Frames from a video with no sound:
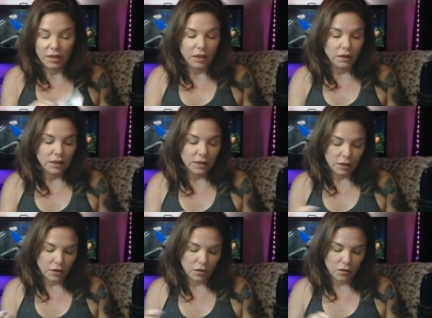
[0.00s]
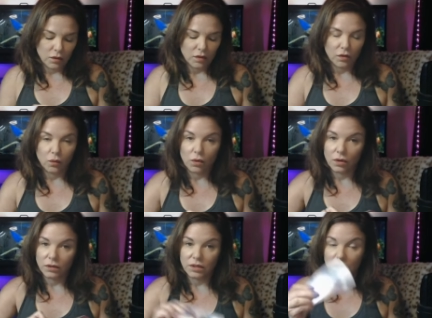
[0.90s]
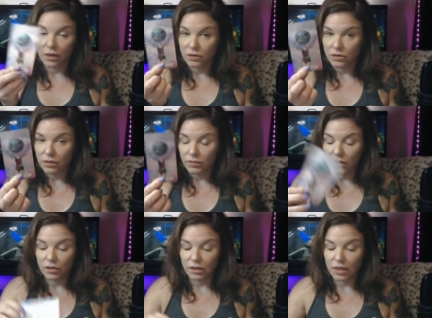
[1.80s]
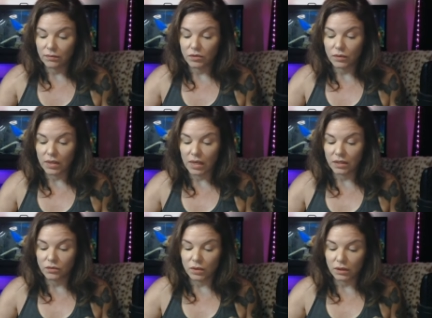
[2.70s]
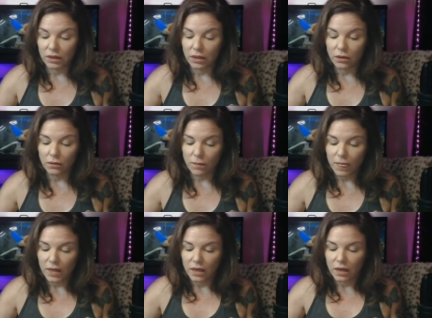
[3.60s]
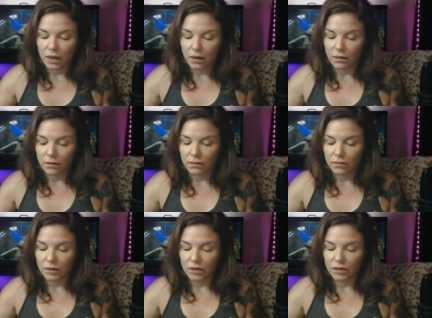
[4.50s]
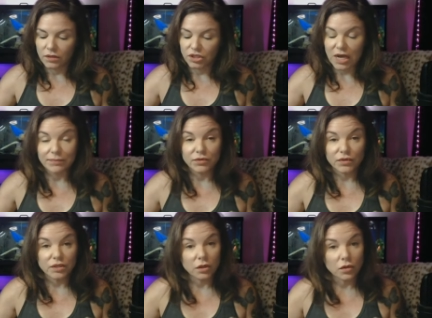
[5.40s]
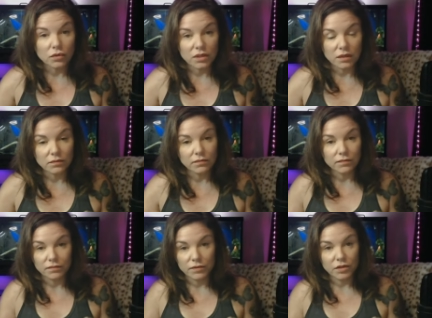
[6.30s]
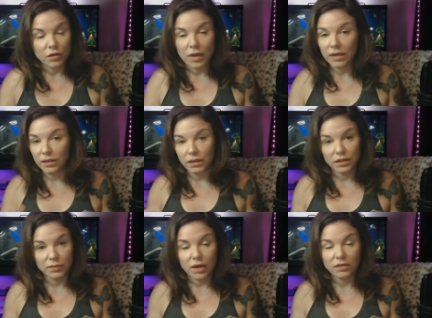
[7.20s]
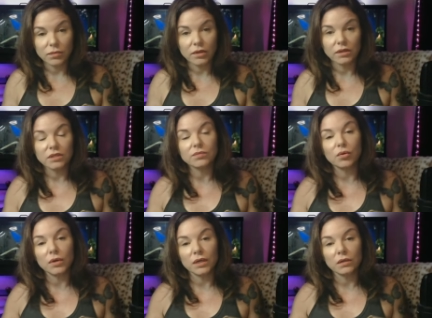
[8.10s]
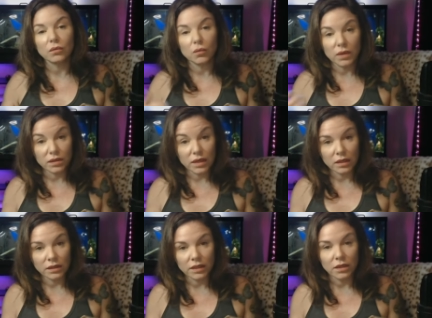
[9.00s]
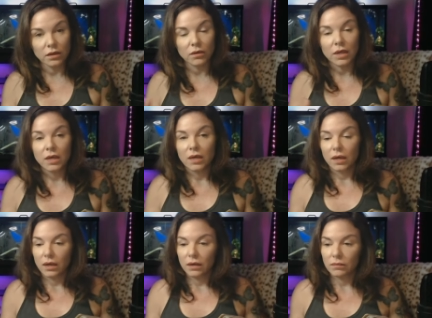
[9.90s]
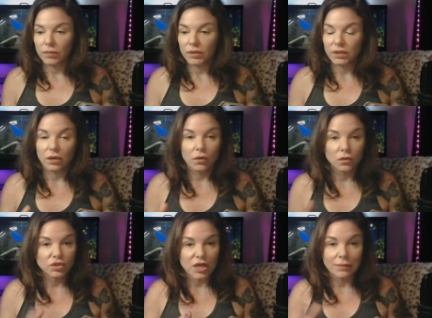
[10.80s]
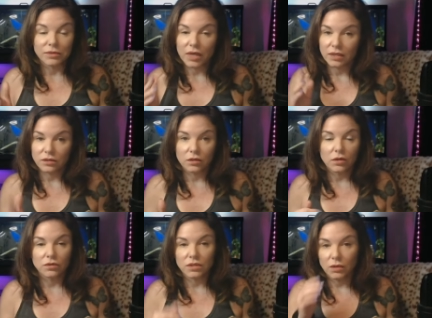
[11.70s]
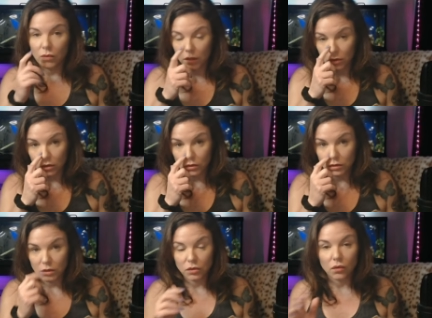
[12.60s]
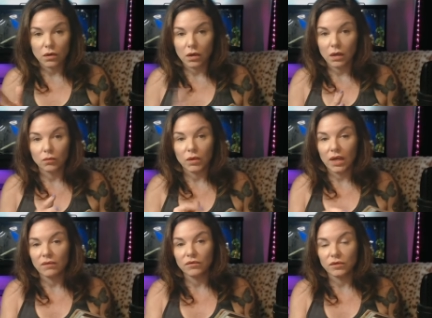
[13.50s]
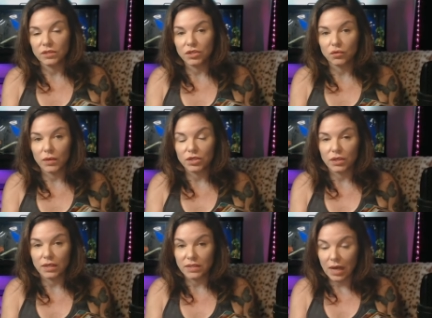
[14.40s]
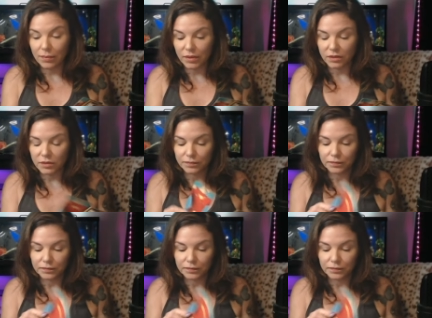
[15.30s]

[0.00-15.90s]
Leo, the World card. So something could have came to an end with a Leo. This chapter is closing. So anything is possible at this point with a Leo, but the old chapter has closed. They want to close the door on whatever situation has happened.